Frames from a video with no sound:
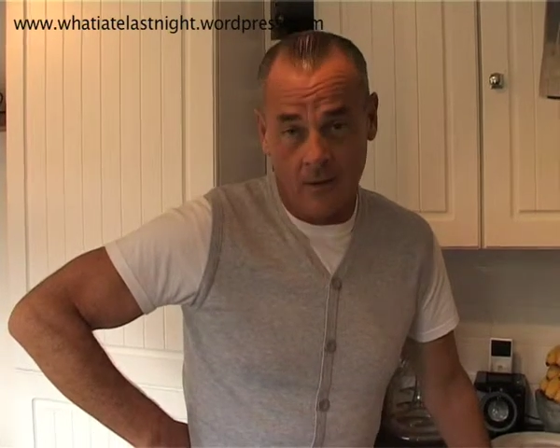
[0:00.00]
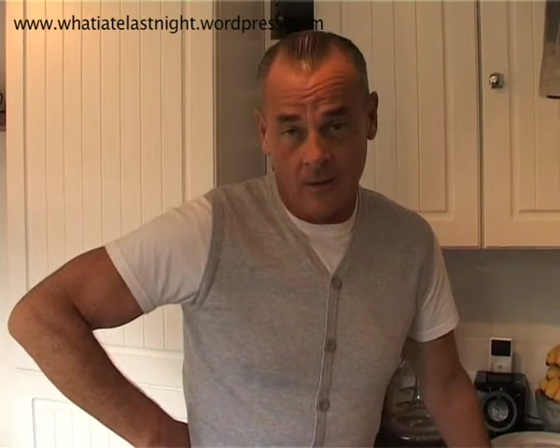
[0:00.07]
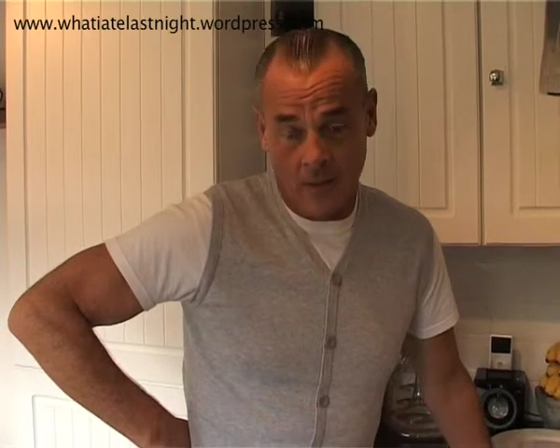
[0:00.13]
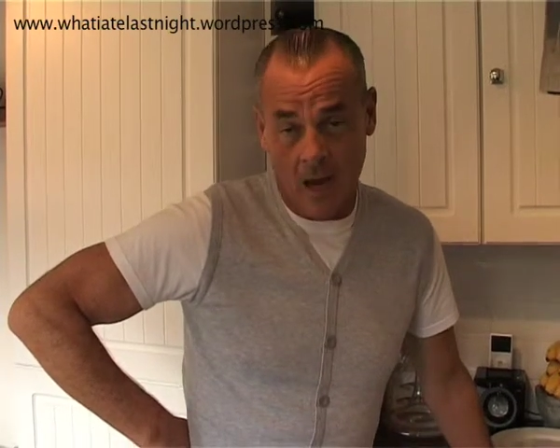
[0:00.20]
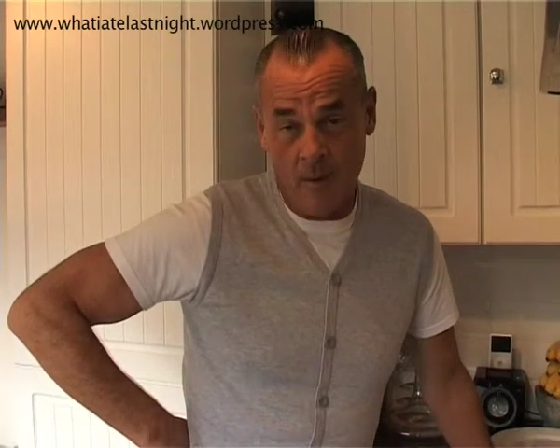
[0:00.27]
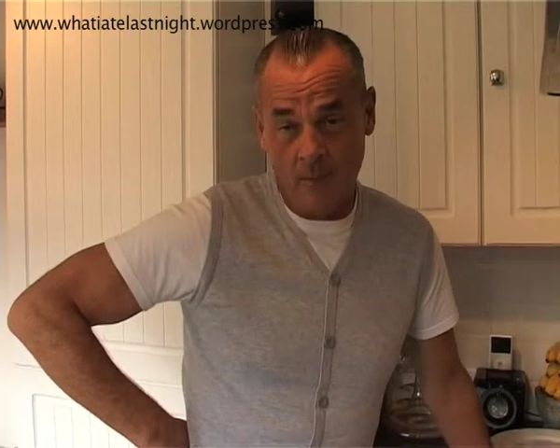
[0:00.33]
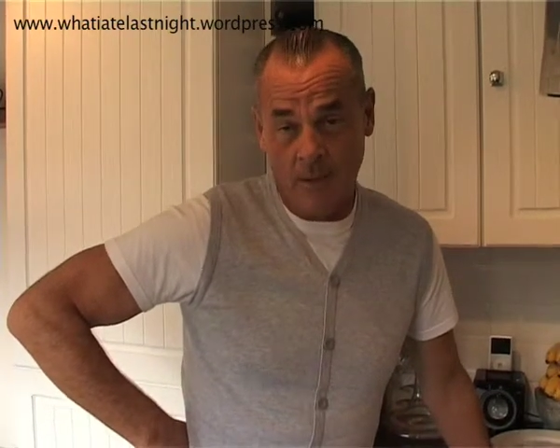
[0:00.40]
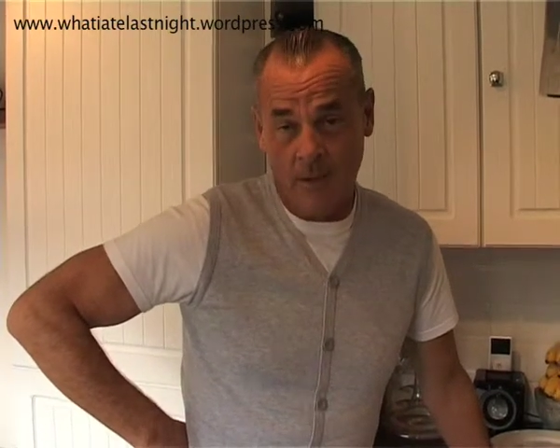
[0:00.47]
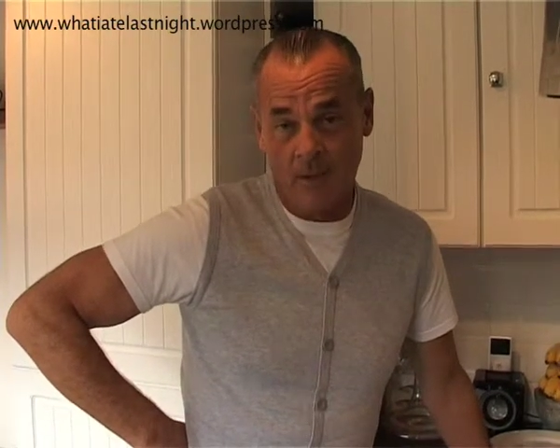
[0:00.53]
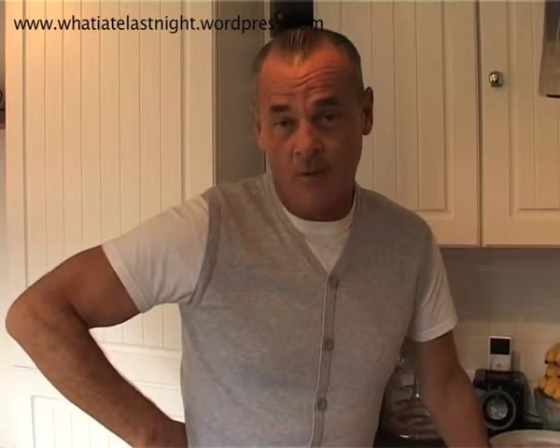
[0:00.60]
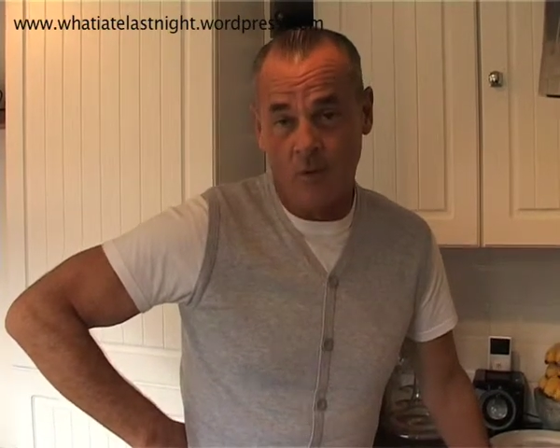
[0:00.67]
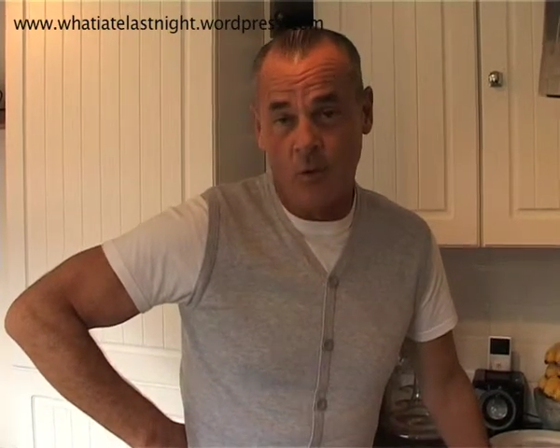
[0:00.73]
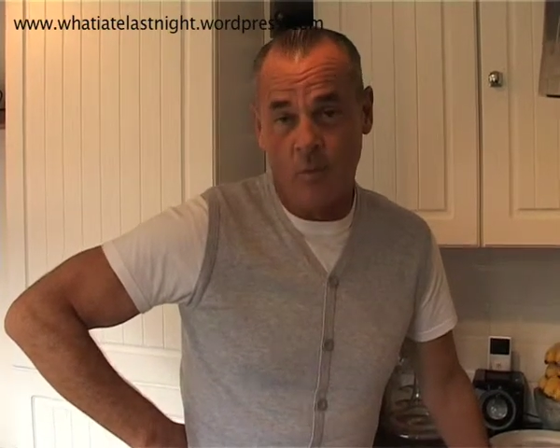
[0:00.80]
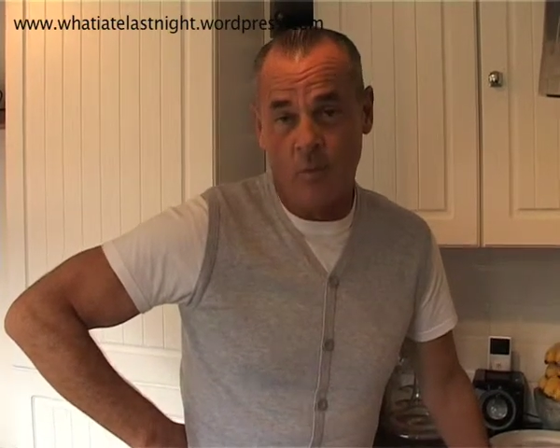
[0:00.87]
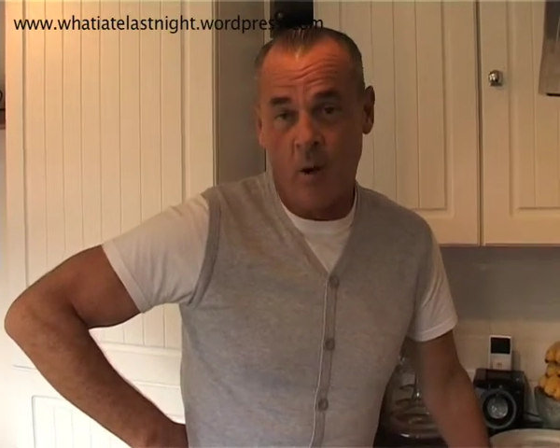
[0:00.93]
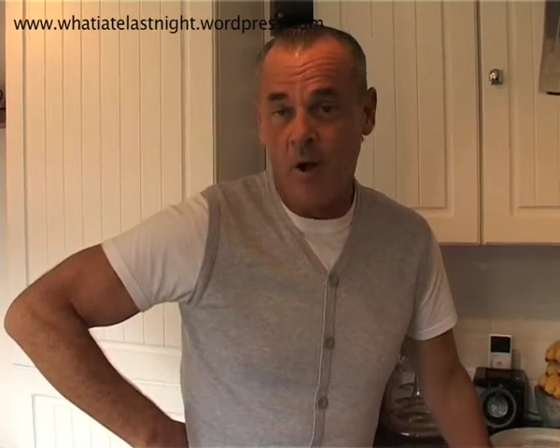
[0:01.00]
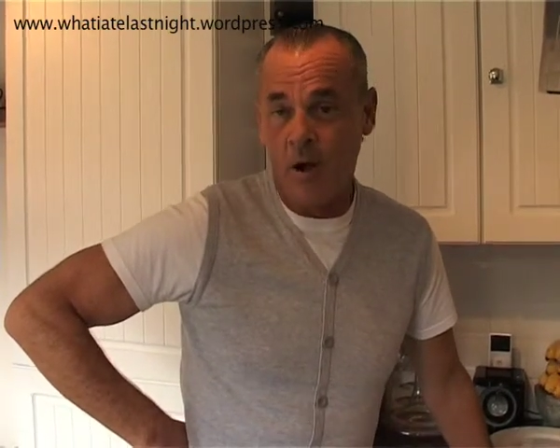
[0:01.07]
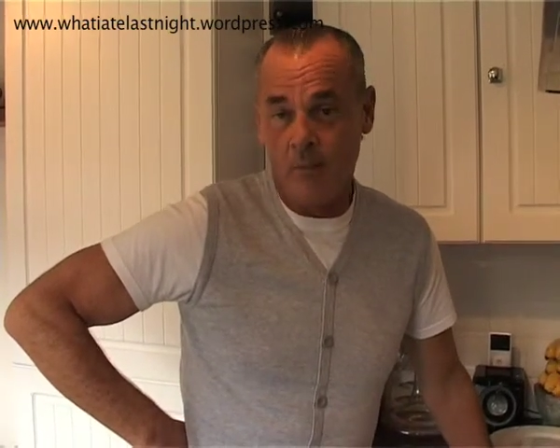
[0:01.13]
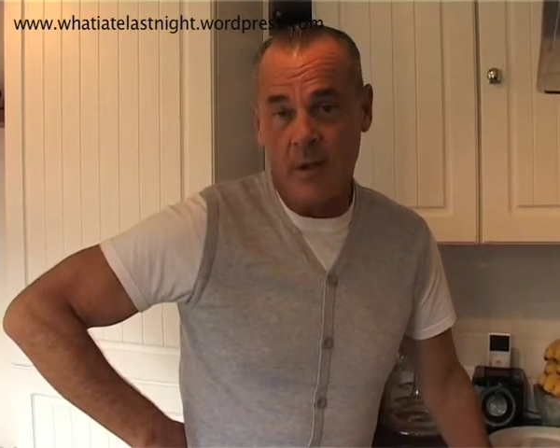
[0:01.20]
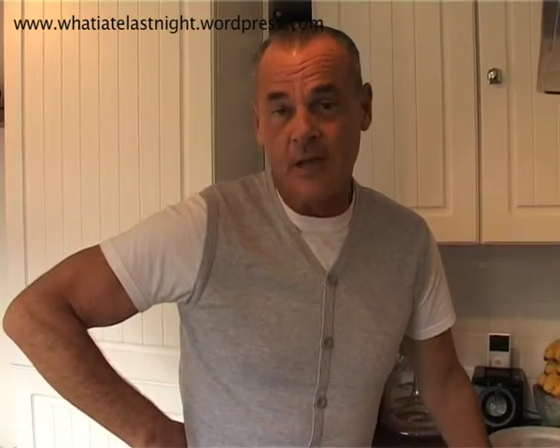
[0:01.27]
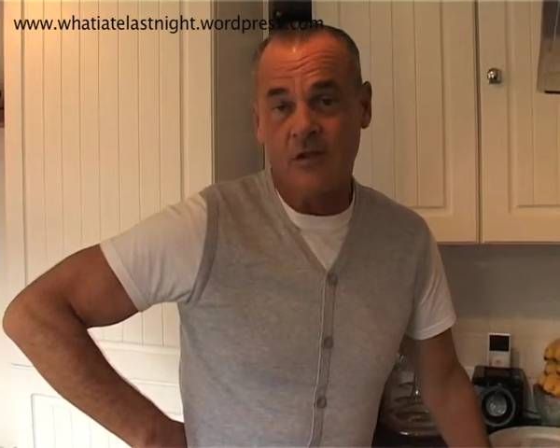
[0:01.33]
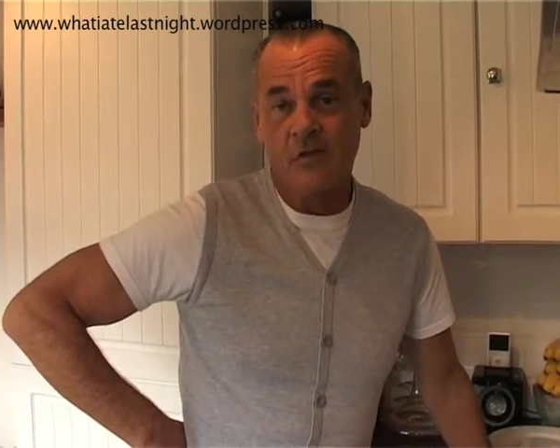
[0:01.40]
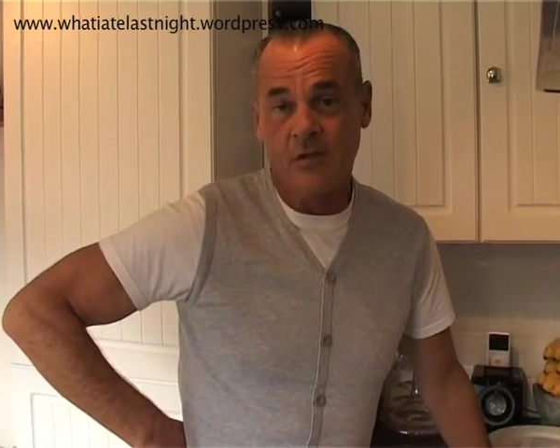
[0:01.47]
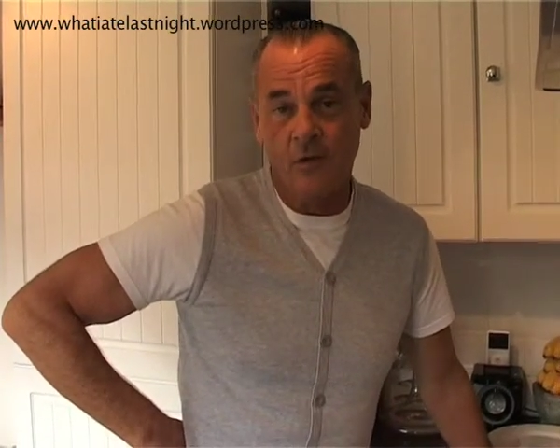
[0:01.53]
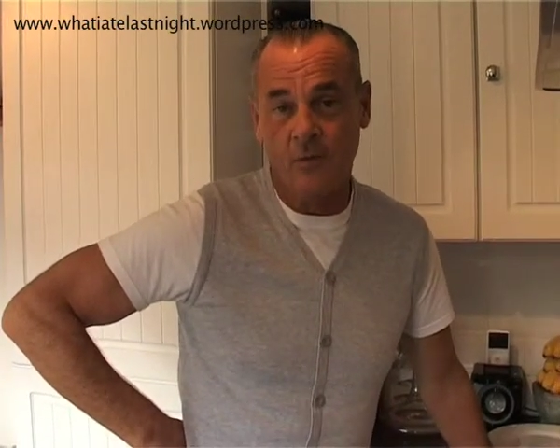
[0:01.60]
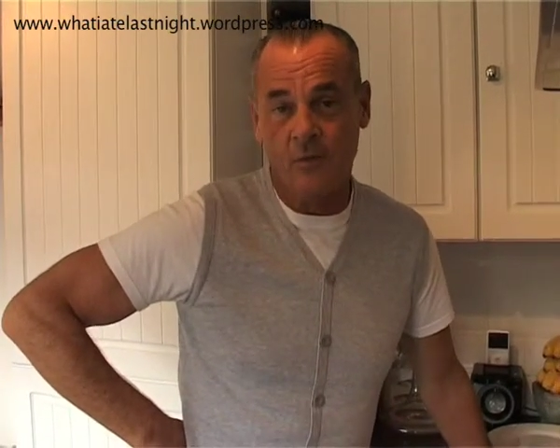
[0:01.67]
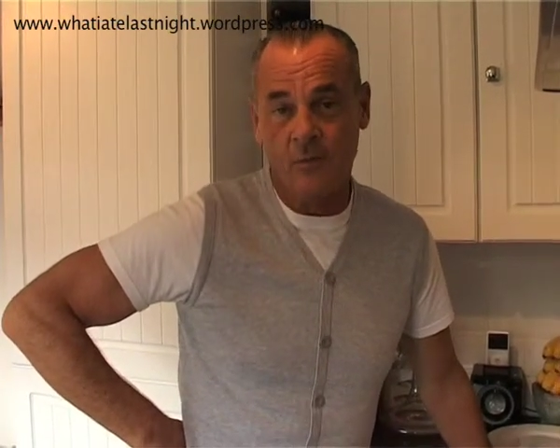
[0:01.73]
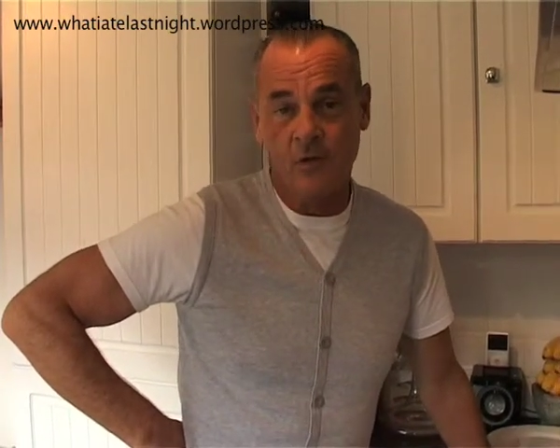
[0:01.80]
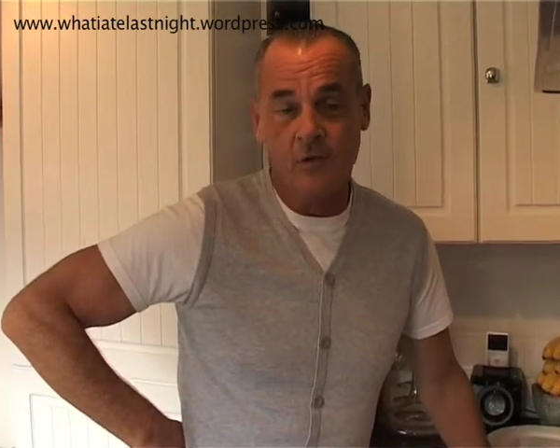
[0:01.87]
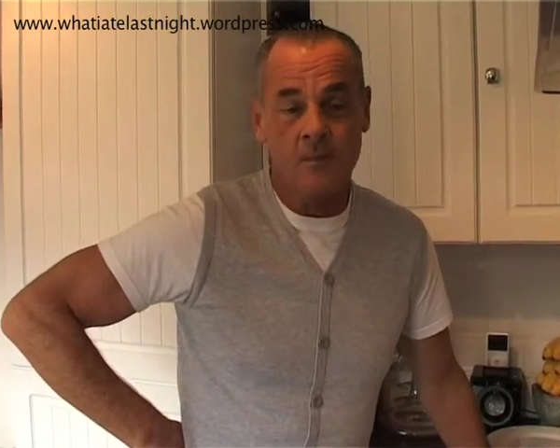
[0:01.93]
company called Pie-Mash
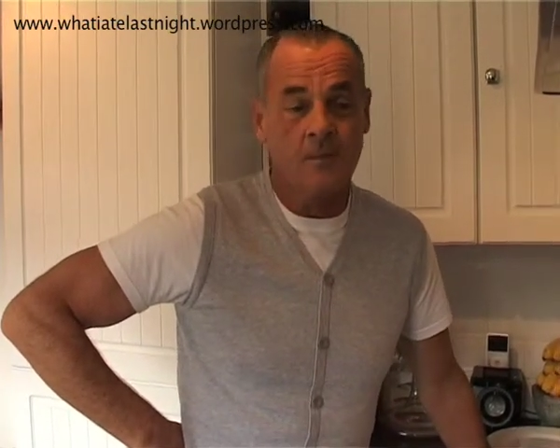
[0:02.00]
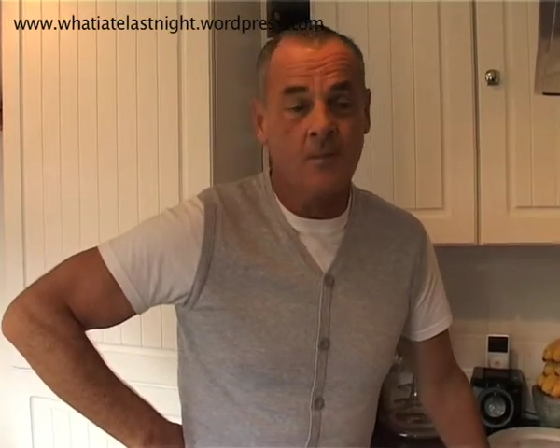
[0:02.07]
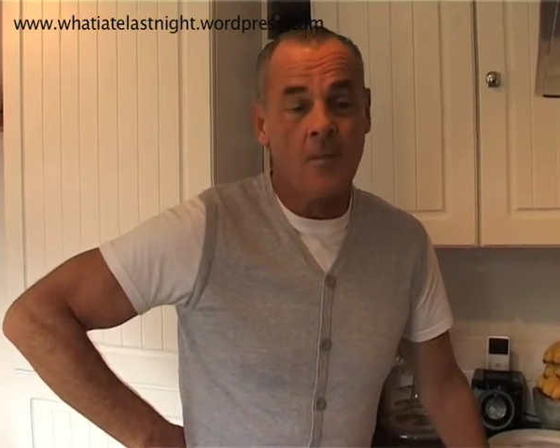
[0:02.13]
Films.